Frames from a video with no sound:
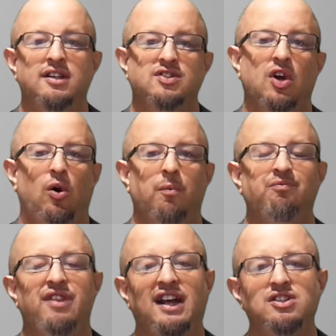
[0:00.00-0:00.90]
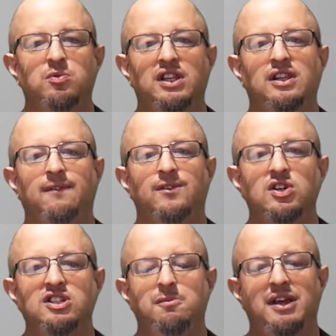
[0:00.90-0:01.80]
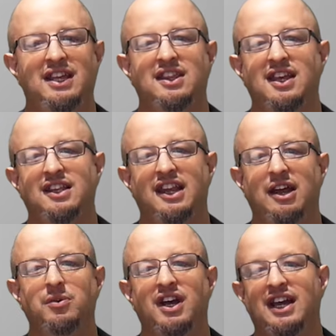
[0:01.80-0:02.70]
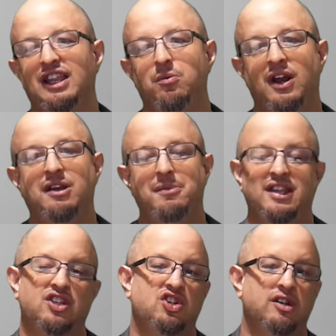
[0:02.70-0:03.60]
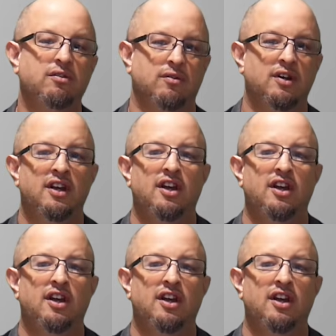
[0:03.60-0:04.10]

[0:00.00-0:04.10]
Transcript: So that's really the first big thing that I would highly recommend that you do.